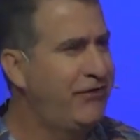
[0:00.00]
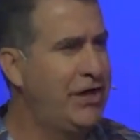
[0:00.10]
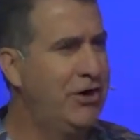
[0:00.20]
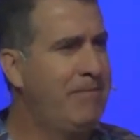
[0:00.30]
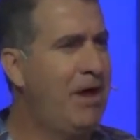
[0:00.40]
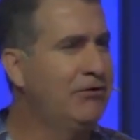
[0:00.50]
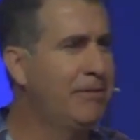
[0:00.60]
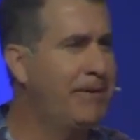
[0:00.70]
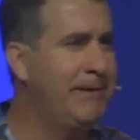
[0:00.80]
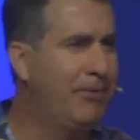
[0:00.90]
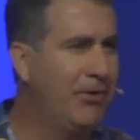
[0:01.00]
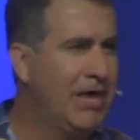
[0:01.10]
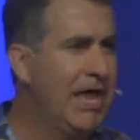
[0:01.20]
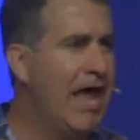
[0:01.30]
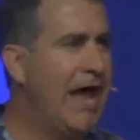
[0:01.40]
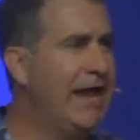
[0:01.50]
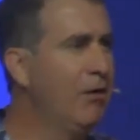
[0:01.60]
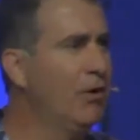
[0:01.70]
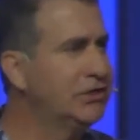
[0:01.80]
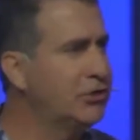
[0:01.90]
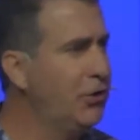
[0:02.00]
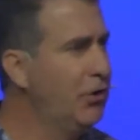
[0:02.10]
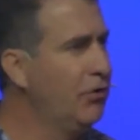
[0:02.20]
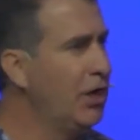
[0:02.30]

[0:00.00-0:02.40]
fear among the people? And it was through